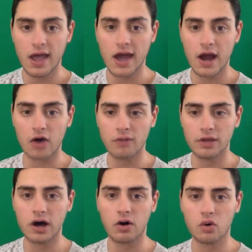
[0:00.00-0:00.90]
and I will
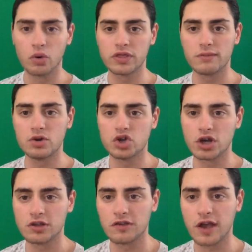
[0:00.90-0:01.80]
be going with the
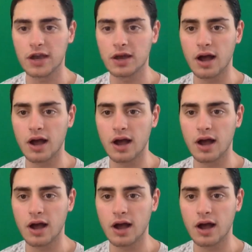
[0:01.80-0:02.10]
Michigan State.